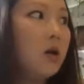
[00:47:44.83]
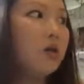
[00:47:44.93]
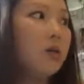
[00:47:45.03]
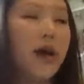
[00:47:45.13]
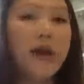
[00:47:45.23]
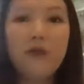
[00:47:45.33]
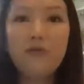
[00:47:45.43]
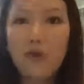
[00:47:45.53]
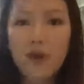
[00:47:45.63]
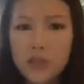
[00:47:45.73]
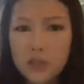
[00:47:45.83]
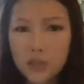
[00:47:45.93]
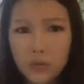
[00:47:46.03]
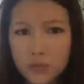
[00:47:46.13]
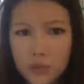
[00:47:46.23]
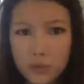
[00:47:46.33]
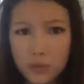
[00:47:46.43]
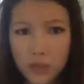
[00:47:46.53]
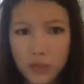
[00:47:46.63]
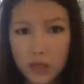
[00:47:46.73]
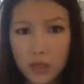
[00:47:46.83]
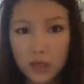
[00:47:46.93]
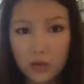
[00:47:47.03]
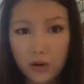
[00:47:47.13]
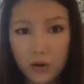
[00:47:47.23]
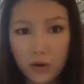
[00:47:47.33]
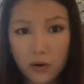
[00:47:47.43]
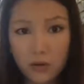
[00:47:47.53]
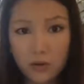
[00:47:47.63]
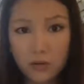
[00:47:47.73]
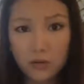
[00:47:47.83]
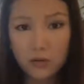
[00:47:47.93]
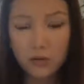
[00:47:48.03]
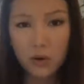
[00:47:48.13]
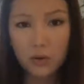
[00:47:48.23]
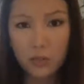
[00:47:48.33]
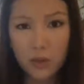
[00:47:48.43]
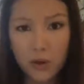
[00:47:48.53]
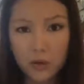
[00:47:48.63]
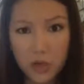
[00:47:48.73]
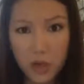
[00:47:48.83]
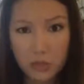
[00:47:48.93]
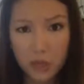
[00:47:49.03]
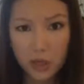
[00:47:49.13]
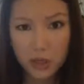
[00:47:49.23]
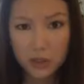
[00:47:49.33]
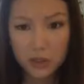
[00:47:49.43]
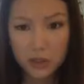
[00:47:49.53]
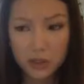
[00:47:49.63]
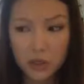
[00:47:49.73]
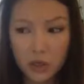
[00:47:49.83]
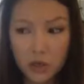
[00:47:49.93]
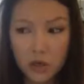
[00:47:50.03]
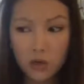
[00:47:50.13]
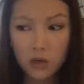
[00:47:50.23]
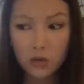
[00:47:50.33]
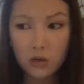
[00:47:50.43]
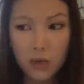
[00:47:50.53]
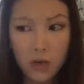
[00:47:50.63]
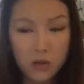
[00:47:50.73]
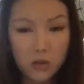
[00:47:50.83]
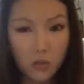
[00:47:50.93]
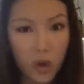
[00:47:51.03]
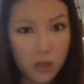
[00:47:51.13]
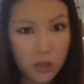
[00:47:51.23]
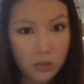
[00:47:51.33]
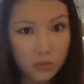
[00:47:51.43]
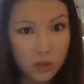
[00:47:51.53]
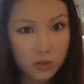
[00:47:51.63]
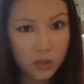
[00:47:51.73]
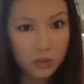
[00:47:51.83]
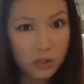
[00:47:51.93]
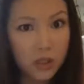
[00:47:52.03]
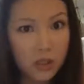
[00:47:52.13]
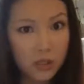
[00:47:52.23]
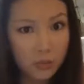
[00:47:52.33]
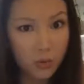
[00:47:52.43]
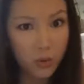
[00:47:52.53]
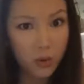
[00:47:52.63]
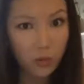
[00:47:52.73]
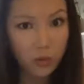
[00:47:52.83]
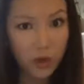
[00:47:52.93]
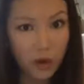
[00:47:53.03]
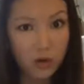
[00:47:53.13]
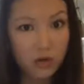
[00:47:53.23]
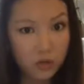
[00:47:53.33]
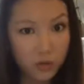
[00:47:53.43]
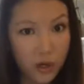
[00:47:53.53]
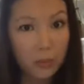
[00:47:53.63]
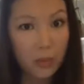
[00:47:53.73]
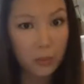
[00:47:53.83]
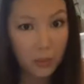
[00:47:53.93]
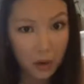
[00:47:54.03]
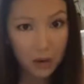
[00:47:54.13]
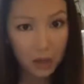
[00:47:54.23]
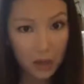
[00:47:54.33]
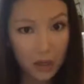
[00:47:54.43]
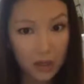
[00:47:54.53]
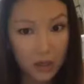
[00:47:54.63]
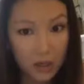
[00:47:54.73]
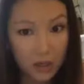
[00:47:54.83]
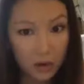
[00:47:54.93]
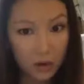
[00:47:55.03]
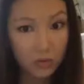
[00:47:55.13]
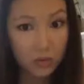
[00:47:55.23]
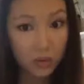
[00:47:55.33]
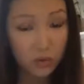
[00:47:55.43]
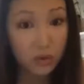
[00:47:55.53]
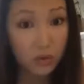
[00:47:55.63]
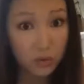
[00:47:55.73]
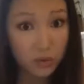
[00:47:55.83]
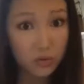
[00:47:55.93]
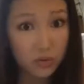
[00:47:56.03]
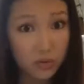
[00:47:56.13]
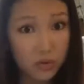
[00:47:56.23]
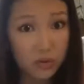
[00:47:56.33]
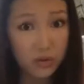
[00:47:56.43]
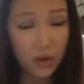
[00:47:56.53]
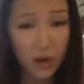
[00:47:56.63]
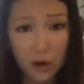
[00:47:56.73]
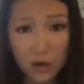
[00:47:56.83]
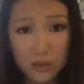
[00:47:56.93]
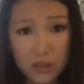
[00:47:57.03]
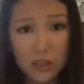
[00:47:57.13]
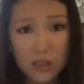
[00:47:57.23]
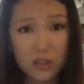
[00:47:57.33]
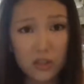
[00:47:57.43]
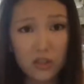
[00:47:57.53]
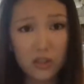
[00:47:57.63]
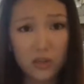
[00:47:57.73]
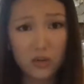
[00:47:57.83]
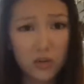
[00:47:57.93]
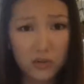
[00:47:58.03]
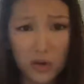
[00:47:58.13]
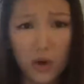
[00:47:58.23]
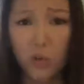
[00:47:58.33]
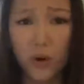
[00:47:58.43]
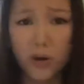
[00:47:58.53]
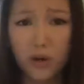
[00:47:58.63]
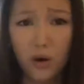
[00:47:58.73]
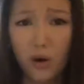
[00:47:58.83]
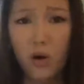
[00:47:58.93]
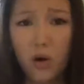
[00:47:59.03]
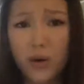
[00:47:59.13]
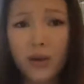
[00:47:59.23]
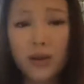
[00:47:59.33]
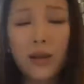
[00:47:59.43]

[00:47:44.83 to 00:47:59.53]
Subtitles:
I have friends that don't even speak their mother tongue because their parents want them to assimilate to the point where they are straight up American, so they lose their heritage and they don't even know where to go. And